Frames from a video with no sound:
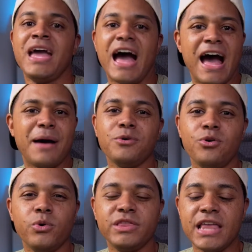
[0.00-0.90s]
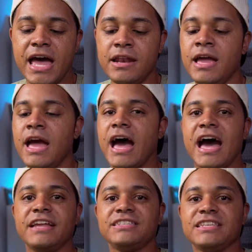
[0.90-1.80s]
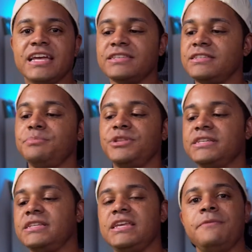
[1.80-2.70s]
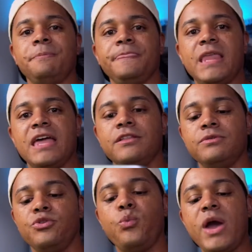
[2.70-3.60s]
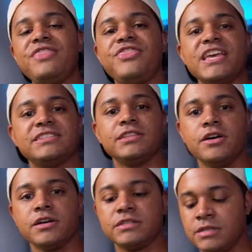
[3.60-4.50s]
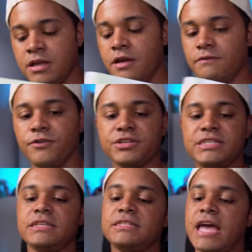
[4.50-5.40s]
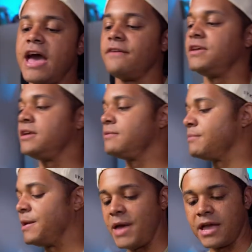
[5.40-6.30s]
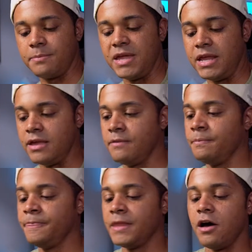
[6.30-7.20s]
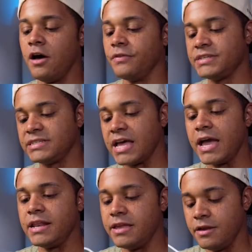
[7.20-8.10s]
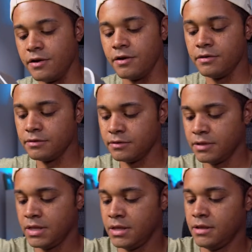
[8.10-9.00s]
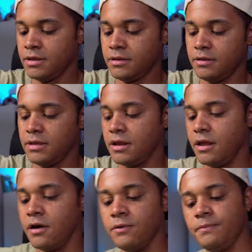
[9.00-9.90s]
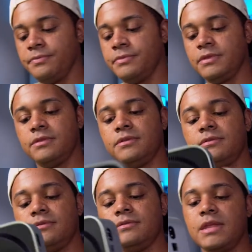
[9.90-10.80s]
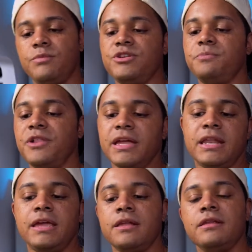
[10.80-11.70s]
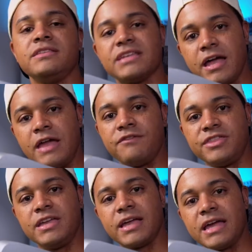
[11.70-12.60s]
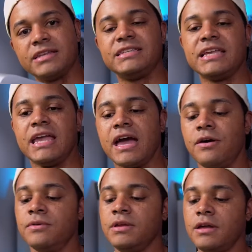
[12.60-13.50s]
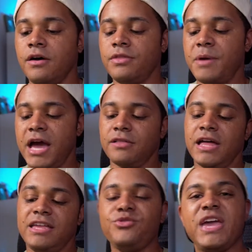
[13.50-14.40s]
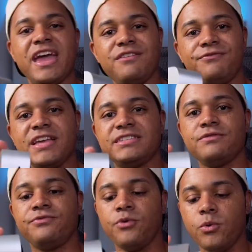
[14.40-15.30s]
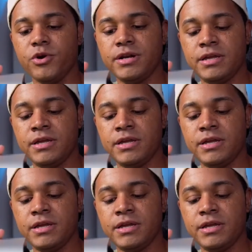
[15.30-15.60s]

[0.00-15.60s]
I'm cool with that. I just like the simplicity and the way this looks versus having my Mac Mini on the side here, you know, and when you plug it in, it's got everything kind of sticking out on the back. Like, you can face it forward,